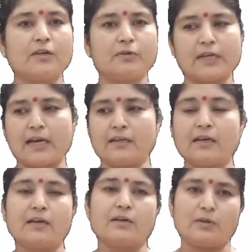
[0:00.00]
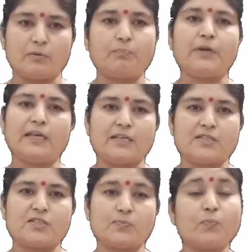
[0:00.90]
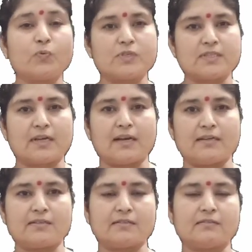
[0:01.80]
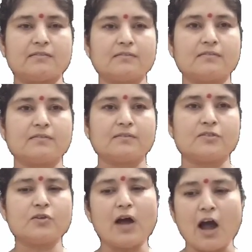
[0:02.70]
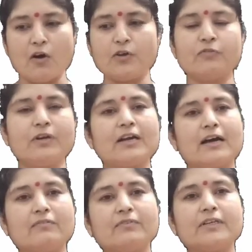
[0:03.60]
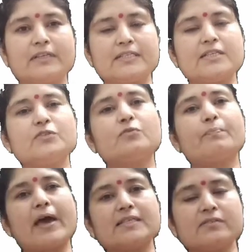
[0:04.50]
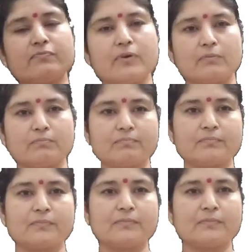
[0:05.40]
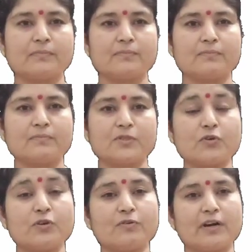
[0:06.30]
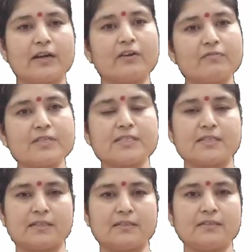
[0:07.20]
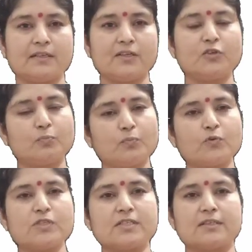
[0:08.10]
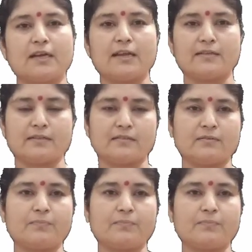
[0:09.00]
You are telling, please post the letter. So how you will convert this into passive form? So you are requested to post the letter.